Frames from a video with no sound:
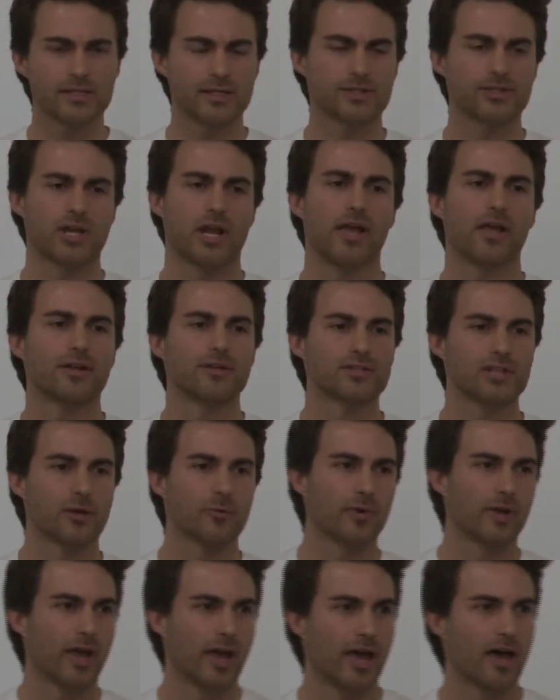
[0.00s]
the challenge that
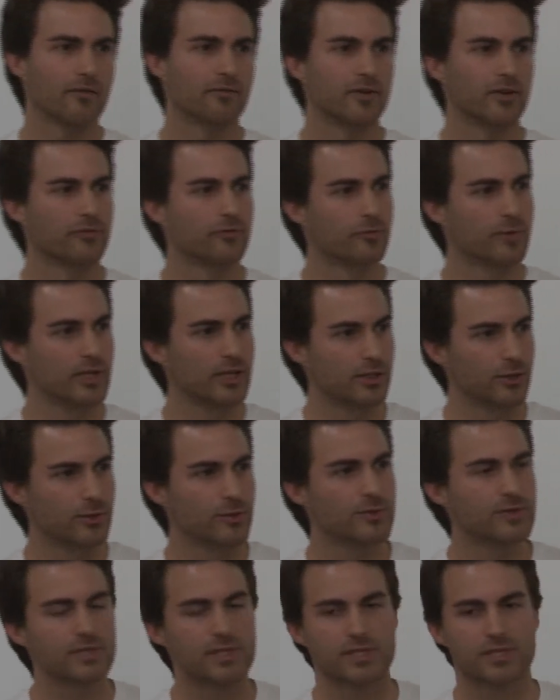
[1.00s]
we have. And if we
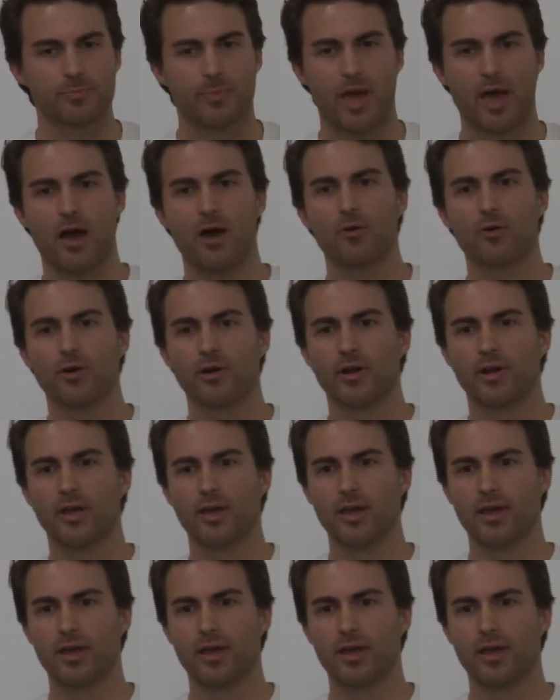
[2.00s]
use this power,